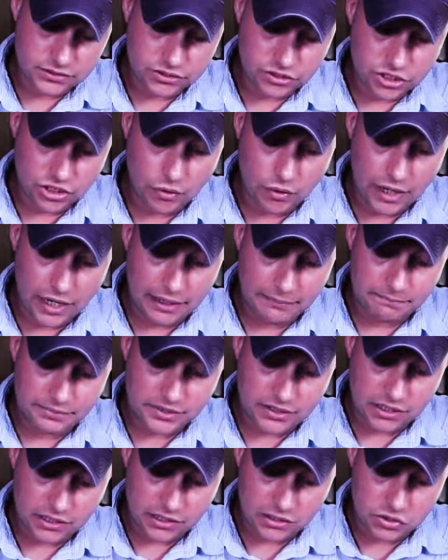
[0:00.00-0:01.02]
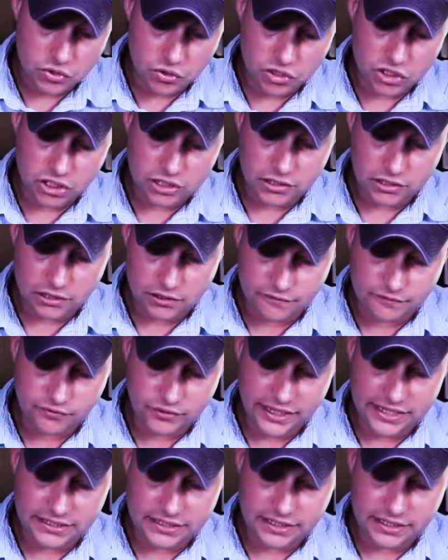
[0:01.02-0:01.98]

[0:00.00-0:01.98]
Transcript: go up on a little curve right